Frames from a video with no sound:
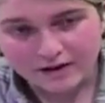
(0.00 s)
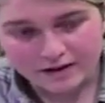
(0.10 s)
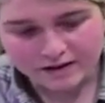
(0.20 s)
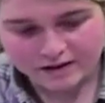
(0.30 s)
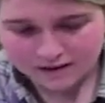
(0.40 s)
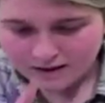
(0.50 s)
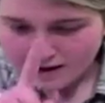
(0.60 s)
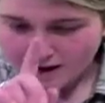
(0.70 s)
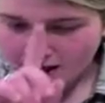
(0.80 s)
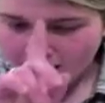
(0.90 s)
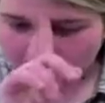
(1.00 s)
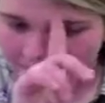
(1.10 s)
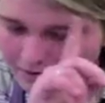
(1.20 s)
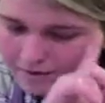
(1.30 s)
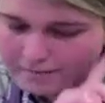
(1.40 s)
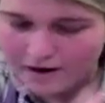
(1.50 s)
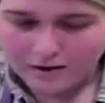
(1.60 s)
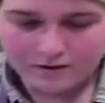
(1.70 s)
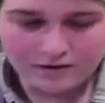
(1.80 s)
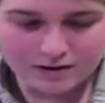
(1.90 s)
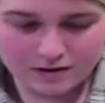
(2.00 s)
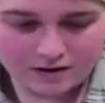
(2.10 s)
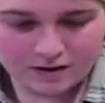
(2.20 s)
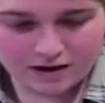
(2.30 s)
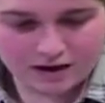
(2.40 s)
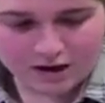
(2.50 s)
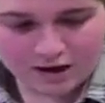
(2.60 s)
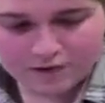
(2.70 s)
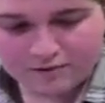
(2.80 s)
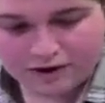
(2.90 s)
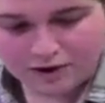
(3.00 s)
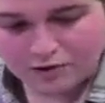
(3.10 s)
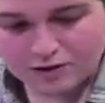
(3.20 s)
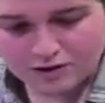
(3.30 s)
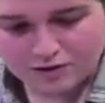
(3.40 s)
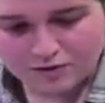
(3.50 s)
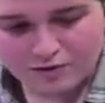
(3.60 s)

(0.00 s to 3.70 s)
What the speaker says: in, and we're about 3/4 of the